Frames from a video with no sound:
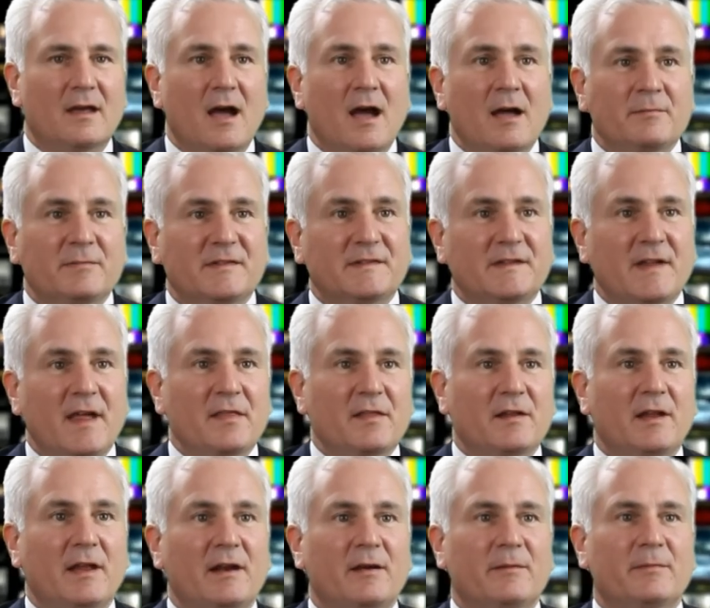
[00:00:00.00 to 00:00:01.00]
I'm Seth
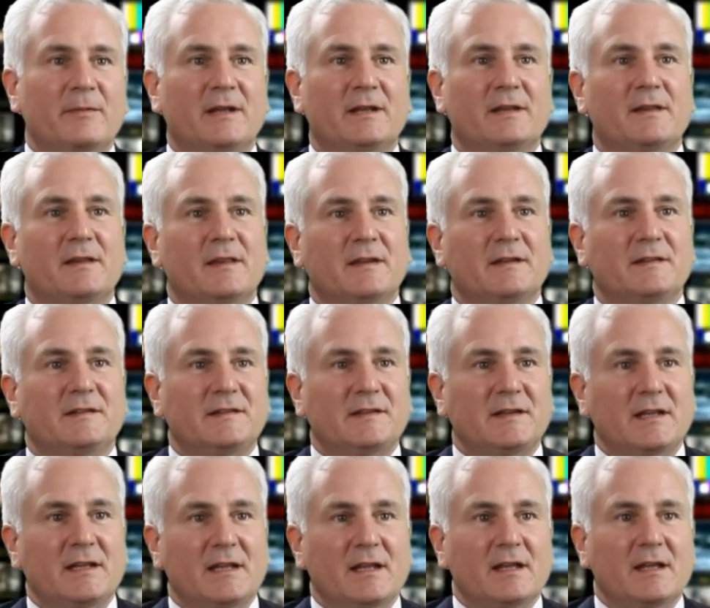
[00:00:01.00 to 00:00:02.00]
Lederman, the
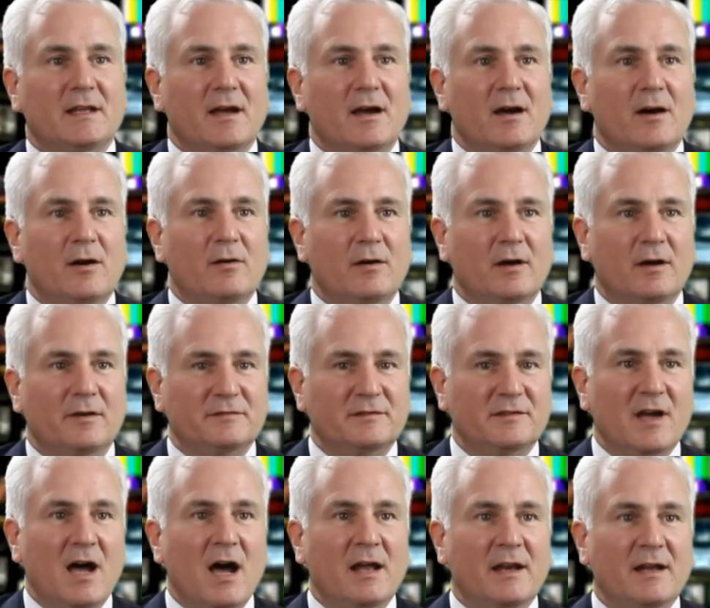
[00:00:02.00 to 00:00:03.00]
CEO of
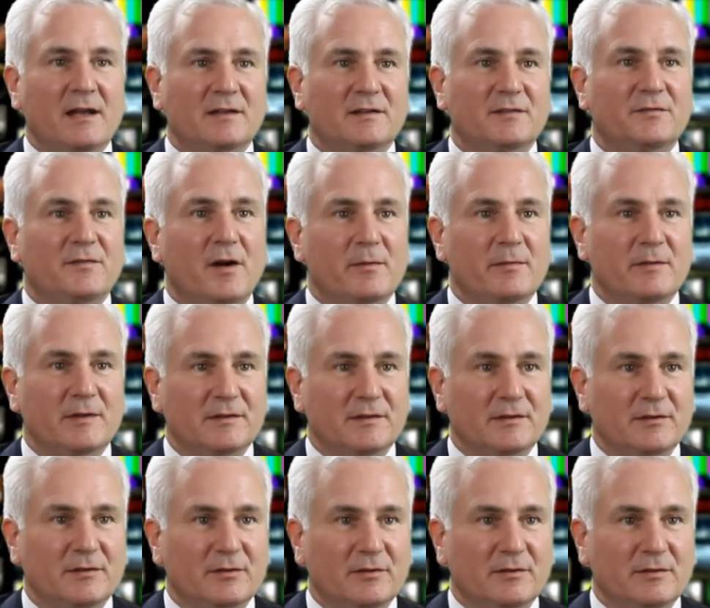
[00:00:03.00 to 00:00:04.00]
Tonix
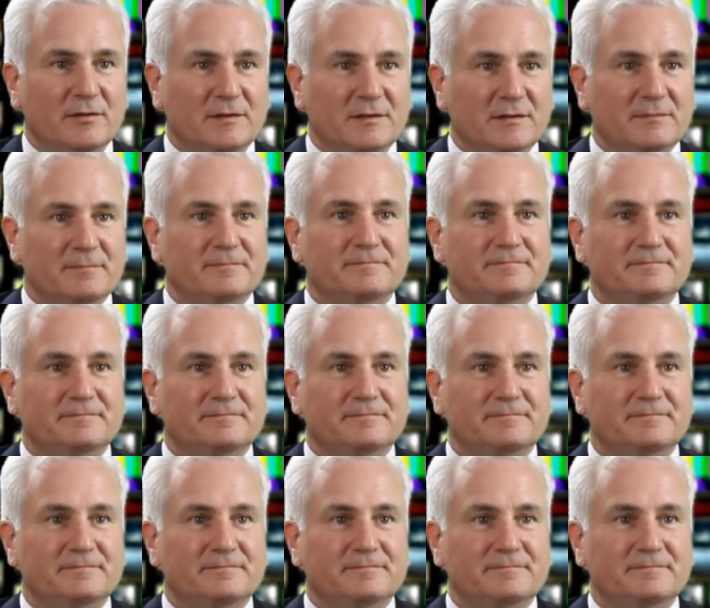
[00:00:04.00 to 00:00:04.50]
Pharmaceuticals.